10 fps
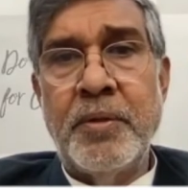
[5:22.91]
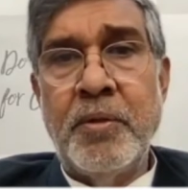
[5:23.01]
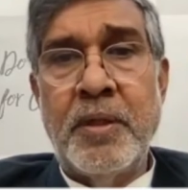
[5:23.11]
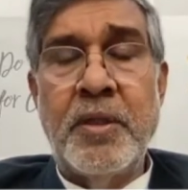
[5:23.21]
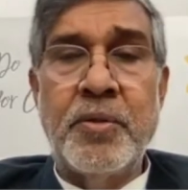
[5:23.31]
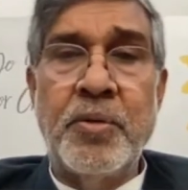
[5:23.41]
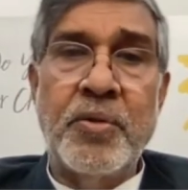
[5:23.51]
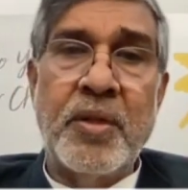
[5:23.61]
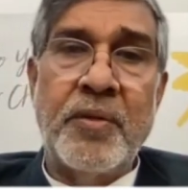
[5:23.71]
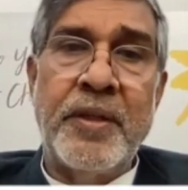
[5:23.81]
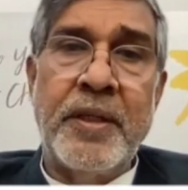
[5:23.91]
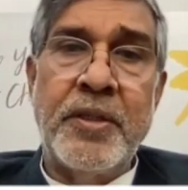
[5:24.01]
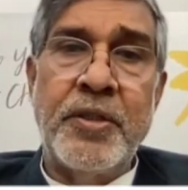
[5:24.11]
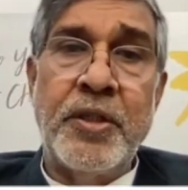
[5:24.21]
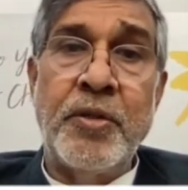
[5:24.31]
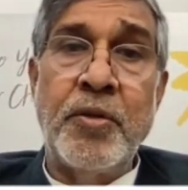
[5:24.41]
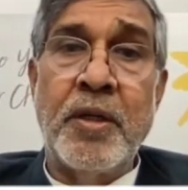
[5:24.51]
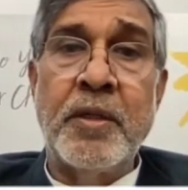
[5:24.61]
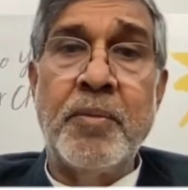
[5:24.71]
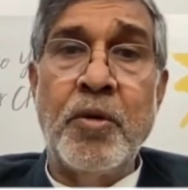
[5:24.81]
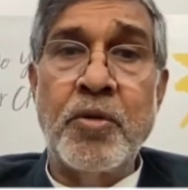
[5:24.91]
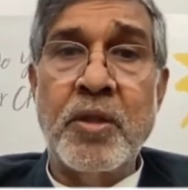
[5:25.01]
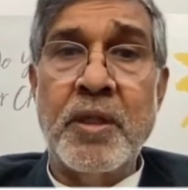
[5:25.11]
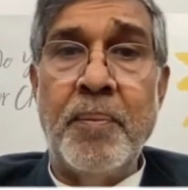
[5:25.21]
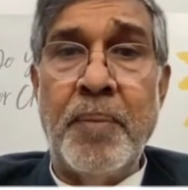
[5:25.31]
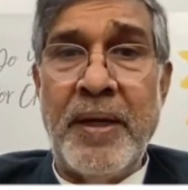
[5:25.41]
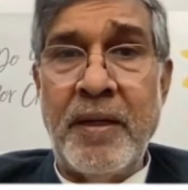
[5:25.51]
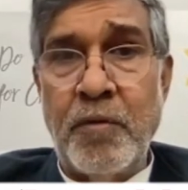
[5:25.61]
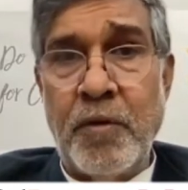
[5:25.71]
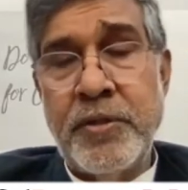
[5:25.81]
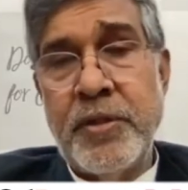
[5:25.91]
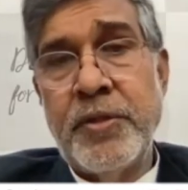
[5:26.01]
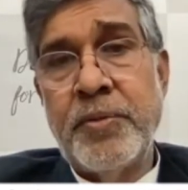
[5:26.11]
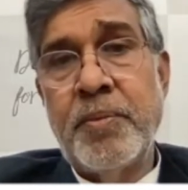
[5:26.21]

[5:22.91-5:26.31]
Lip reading: you are the source of energy, you are the most compelling voices.